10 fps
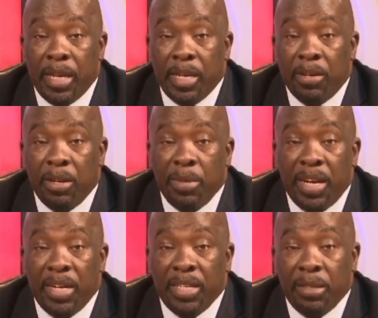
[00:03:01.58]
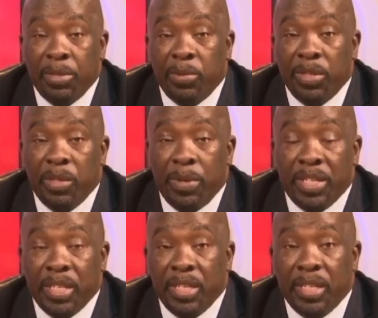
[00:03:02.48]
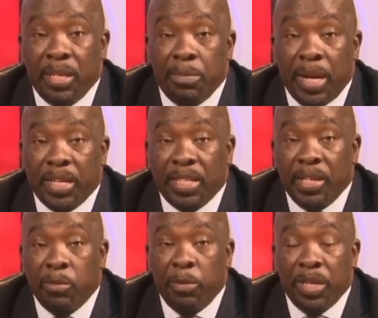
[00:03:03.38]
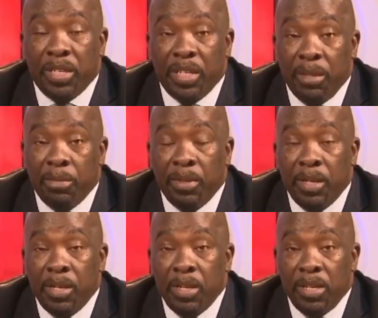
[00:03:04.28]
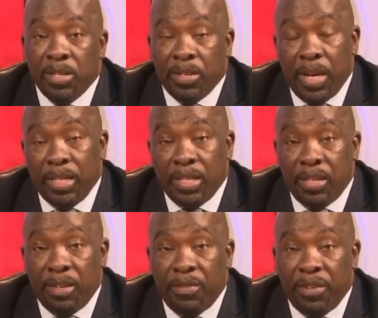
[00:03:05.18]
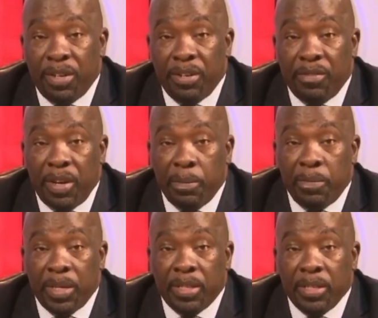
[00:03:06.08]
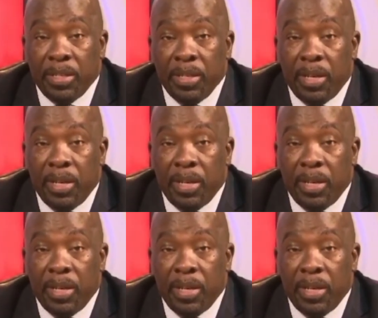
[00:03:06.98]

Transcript: that are going to be held here between the West Indies and Pakistan women's team. So that is another further development.